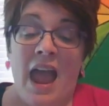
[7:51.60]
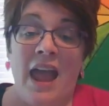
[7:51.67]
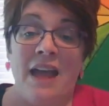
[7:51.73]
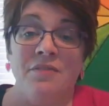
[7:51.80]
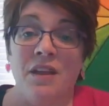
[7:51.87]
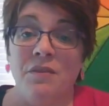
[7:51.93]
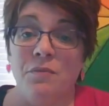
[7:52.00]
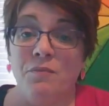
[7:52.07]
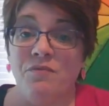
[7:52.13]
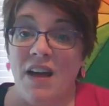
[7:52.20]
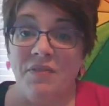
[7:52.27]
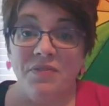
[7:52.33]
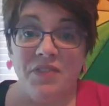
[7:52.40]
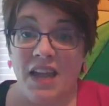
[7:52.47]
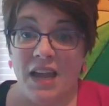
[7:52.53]
And the
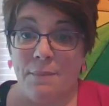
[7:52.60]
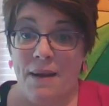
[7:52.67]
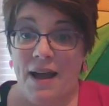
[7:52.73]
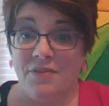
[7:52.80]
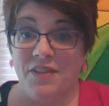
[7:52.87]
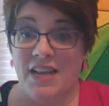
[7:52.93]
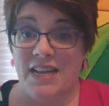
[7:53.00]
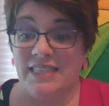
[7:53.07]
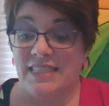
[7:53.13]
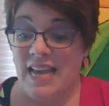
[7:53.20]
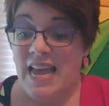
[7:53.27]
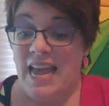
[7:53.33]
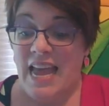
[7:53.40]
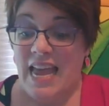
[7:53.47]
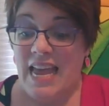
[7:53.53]
fun thing about this
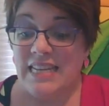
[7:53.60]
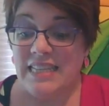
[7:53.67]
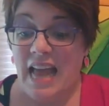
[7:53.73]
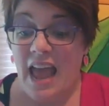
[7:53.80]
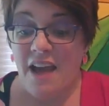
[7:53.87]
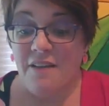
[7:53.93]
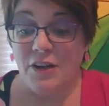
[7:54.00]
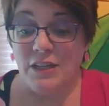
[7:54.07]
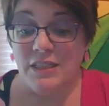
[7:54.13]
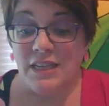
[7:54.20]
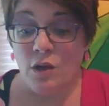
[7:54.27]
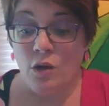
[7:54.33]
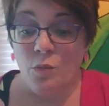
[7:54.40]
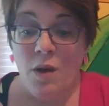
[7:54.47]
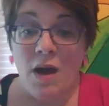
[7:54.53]
is every
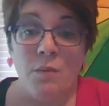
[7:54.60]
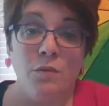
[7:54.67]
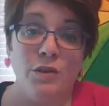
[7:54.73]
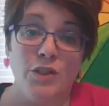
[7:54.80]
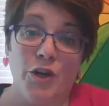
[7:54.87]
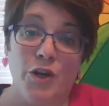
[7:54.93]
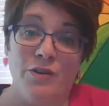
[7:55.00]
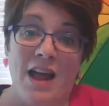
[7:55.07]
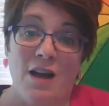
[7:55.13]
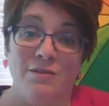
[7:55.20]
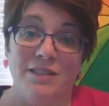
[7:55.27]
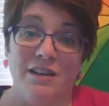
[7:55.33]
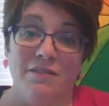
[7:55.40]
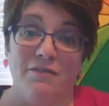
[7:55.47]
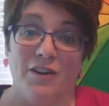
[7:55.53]
single one will turn
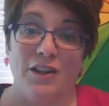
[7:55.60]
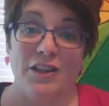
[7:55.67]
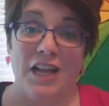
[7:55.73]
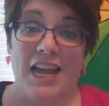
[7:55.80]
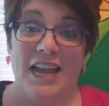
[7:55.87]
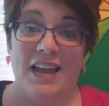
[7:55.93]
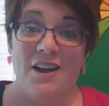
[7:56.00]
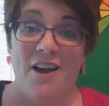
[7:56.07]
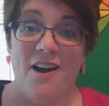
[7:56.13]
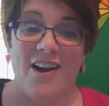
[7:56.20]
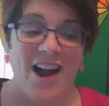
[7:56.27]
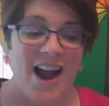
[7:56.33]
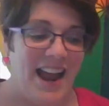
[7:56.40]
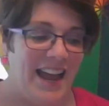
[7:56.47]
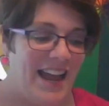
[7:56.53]
out differently. All
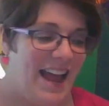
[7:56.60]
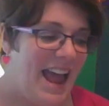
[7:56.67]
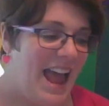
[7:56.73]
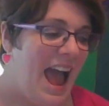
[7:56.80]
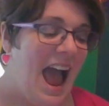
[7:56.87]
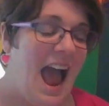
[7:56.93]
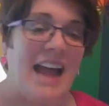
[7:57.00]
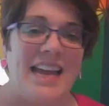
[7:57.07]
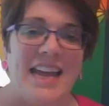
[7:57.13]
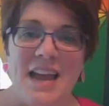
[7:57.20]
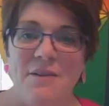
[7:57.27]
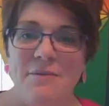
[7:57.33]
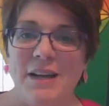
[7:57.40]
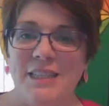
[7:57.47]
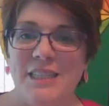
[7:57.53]
right. I
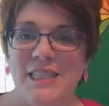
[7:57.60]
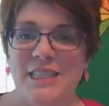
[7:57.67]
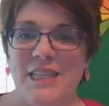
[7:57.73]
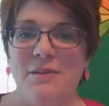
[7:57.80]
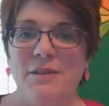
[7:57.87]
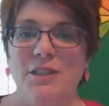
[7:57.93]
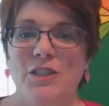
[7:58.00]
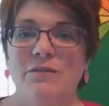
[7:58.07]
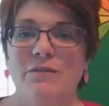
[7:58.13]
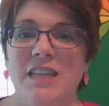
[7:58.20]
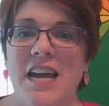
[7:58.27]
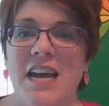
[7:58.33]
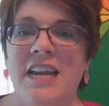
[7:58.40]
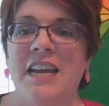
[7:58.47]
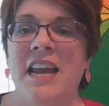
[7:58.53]
can't wait to see what you've
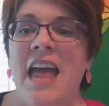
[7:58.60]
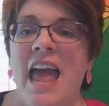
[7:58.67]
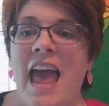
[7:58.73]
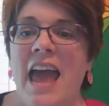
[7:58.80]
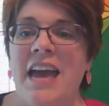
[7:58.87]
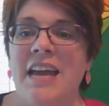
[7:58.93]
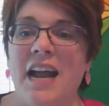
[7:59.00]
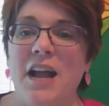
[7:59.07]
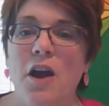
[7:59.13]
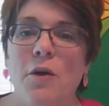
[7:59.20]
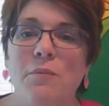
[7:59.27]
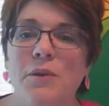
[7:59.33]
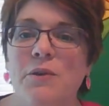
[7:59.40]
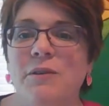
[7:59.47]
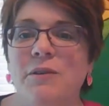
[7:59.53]
done, and I
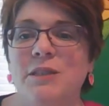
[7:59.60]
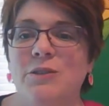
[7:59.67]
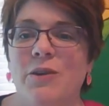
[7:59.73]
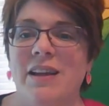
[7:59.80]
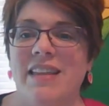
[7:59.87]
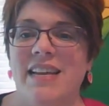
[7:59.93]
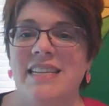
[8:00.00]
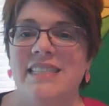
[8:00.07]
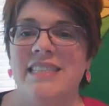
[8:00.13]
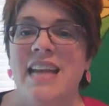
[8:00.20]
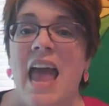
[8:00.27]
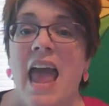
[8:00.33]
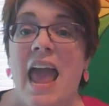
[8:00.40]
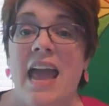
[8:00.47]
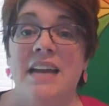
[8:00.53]
hope you enjoyed this.
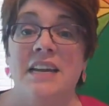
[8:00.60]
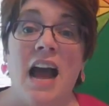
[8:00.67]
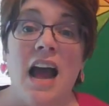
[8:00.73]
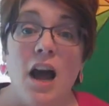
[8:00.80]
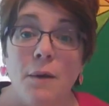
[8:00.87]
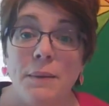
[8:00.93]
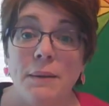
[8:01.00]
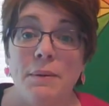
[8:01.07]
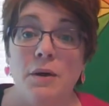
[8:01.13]
And I'll be